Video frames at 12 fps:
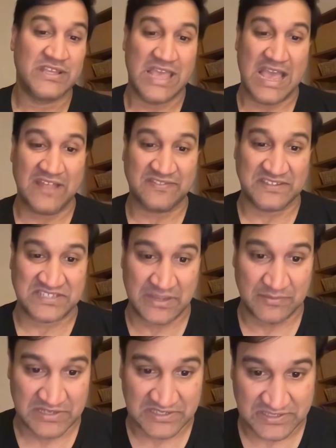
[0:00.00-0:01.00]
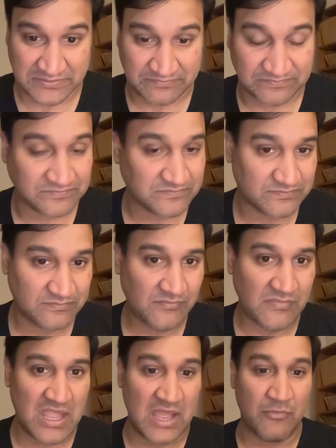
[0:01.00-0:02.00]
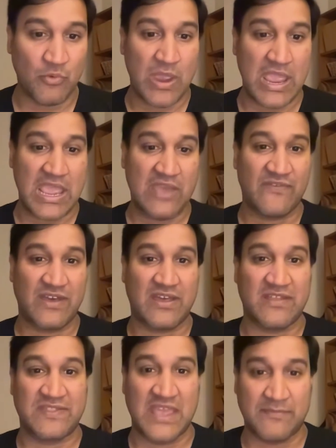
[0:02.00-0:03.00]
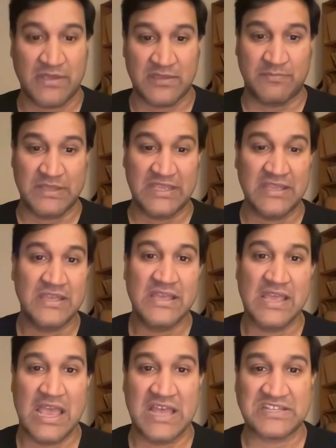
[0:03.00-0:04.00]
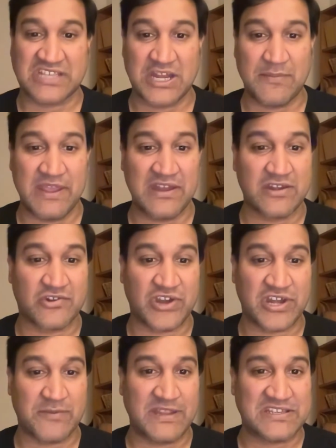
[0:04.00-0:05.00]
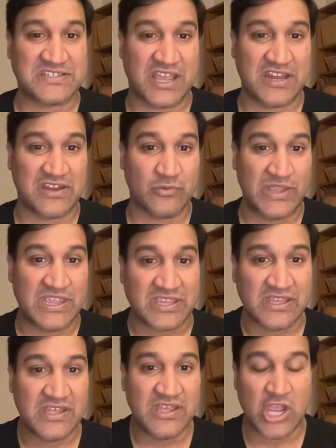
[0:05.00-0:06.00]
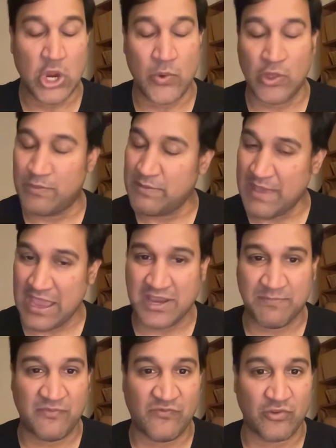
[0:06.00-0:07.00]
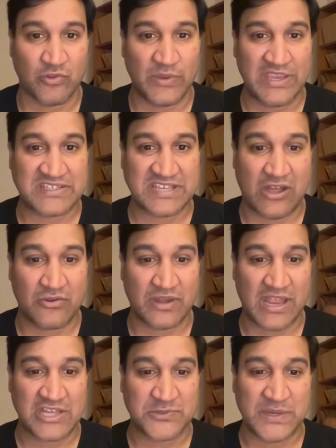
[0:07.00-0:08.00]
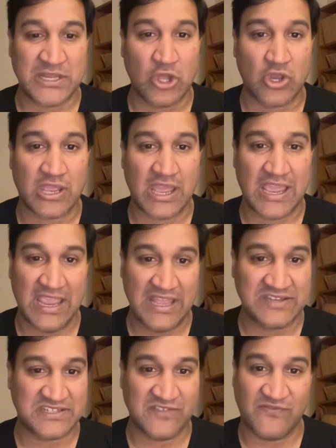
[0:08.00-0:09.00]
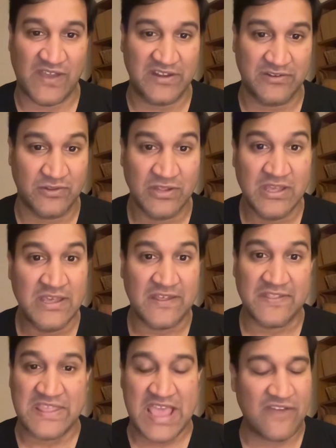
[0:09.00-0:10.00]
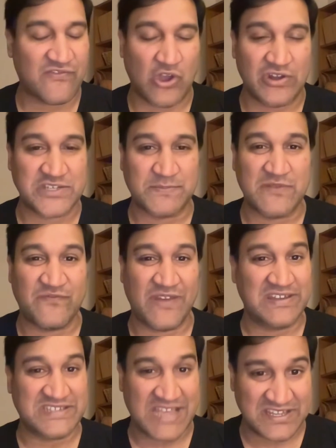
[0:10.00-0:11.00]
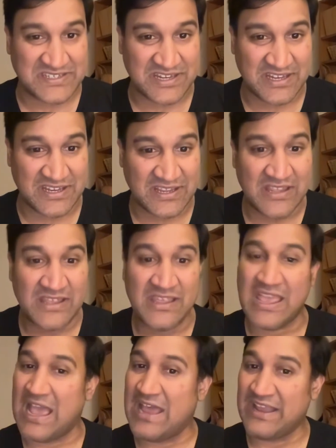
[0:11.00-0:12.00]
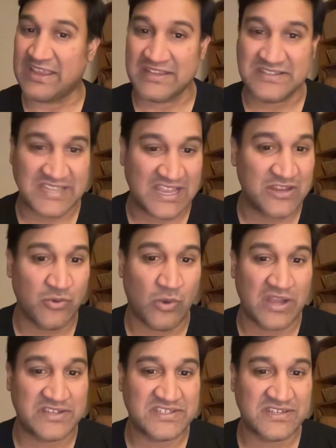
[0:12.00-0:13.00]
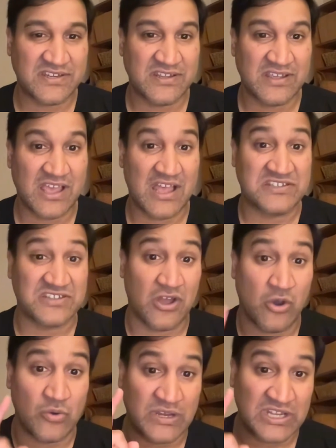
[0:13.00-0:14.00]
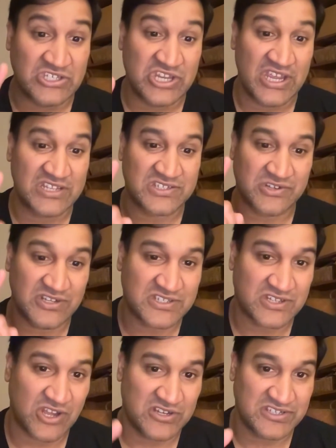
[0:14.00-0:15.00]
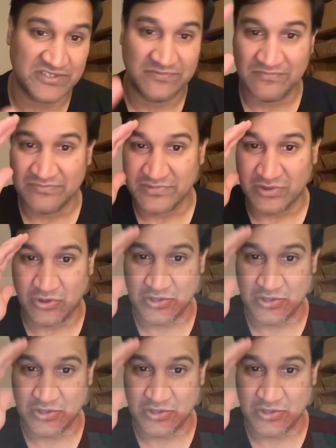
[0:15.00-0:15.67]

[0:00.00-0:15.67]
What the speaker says: at the semis, wherever they may be. It's going to be an incredibly exciting week. We'll be back before the week's out as we look ahead to the final. The AFCON has been fantastic, and I can tell you what, it's only just got started. All the